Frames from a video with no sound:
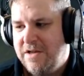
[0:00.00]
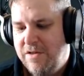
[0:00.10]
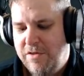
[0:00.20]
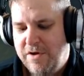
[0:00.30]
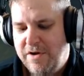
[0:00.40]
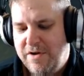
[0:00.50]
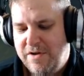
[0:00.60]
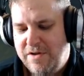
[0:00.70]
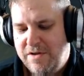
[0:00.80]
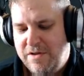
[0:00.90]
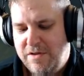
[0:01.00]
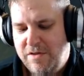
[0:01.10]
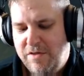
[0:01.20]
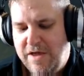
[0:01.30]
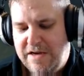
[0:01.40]
that
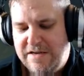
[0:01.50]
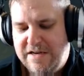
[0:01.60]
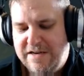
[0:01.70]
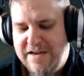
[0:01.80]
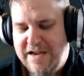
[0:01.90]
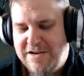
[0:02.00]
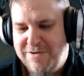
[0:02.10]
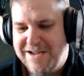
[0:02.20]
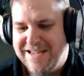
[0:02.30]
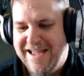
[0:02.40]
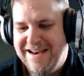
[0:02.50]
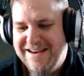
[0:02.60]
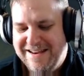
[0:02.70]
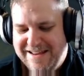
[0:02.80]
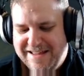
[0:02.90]
they didn't dare do it
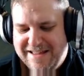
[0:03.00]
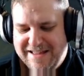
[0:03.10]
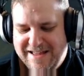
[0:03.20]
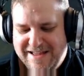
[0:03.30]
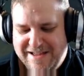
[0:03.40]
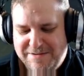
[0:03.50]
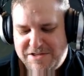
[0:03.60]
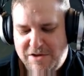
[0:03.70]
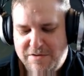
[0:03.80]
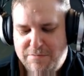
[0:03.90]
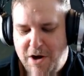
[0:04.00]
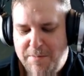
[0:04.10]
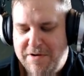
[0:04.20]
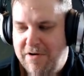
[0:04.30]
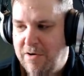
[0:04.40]
again. So the
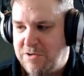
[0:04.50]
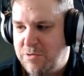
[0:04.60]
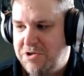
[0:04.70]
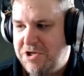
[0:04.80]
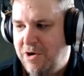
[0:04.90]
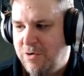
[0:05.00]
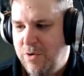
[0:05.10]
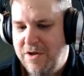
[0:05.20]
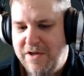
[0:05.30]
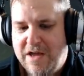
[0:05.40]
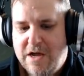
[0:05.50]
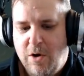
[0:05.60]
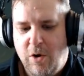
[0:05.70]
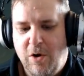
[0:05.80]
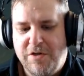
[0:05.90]
mop heroics were a joke, weren't they?
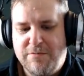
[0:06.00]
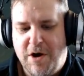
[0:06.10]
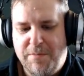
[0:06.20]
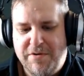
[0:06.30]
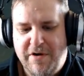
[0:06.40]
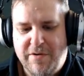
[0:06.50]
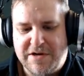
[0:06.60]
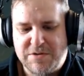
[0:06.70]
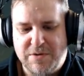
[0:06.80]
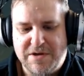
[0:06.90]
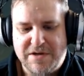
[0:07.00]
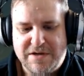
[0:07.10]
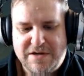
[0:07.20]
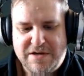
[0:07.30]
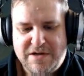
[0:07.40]
All the mop heroics
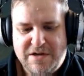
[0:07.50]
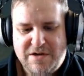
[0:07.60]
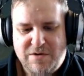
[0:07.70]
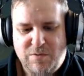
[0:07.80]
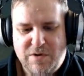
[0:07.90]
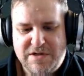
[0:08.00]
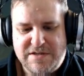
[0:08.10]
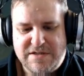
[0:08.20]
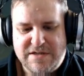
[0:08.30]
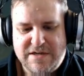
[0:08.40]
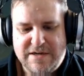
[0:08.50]
was